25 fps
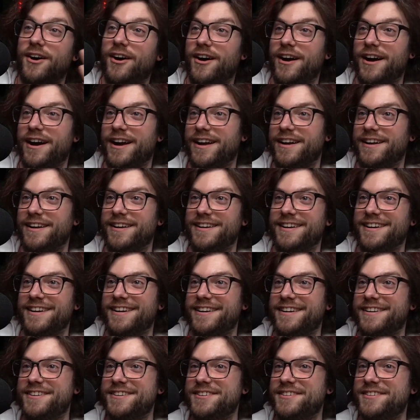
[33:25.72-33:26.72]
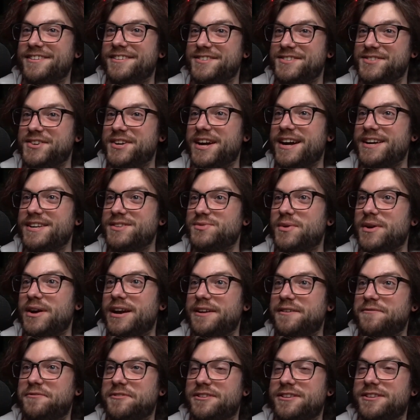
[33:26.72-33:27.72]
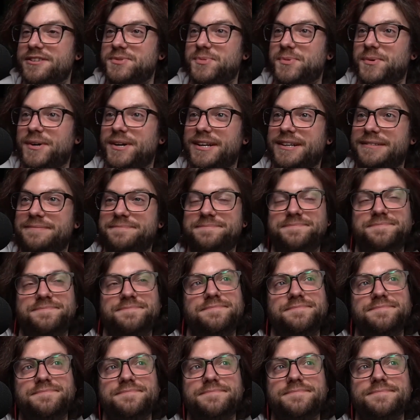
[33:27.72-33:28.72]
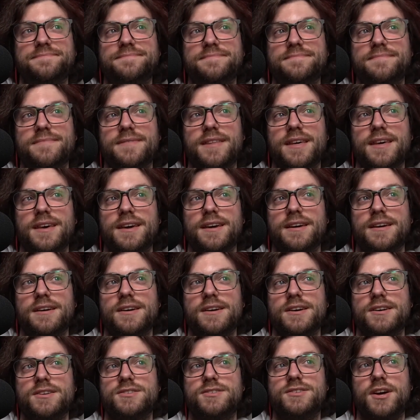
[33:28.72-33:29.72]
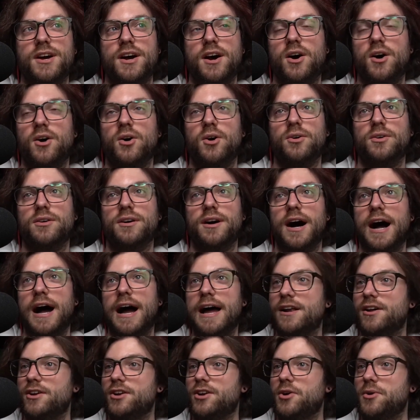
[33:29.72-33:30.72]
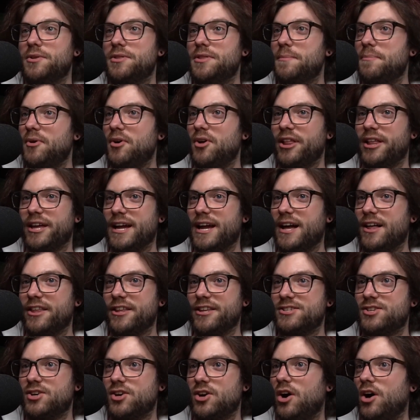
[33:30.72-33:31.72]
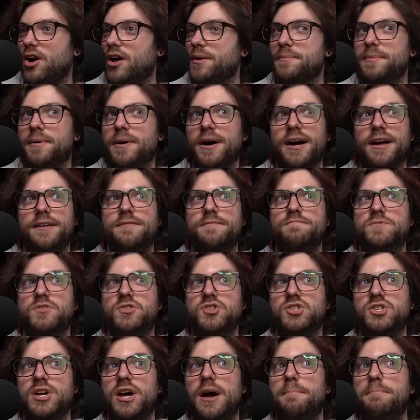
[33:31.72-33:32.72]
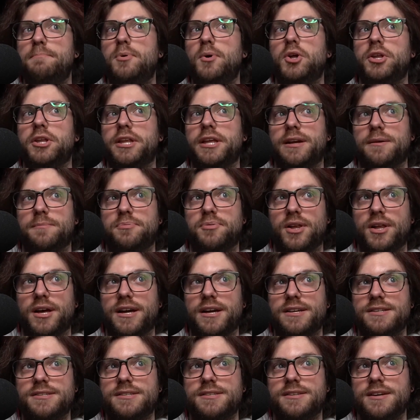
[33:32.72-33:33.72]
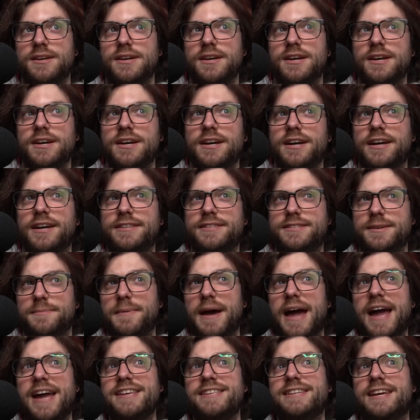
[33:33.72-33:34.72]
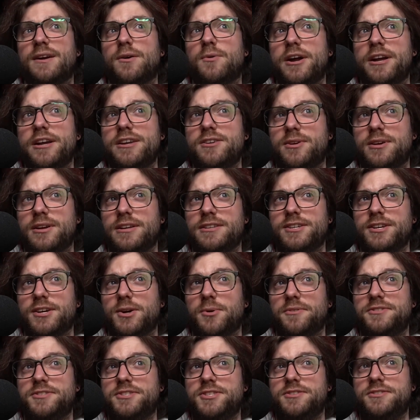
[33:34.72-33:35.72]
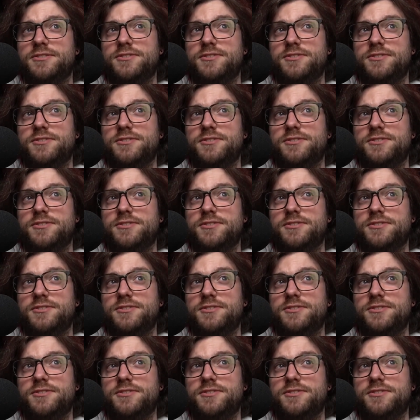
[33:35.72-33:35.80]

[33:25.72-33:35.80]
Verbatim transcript: right. God. You guys ready for this one? Yeah. Yeah. So I don't know what the bowling alley's called, but some bowling place. It's amazing what you can do with...